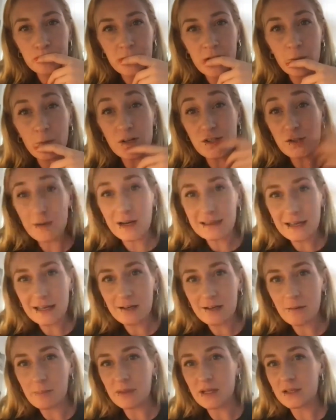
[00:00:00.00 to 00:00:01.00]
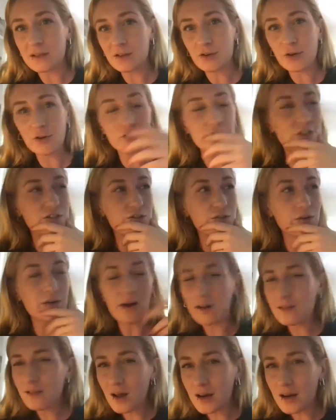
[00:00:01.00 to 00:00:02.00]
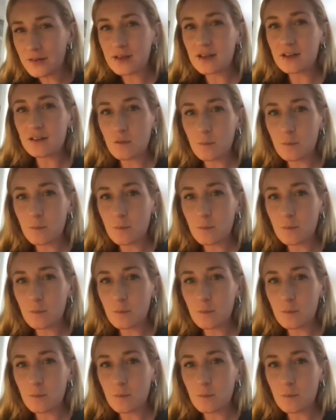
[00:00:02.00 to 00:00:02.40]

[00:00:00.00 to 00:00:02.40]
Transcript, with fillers: What do I like about being in a grocery store? A lot of it is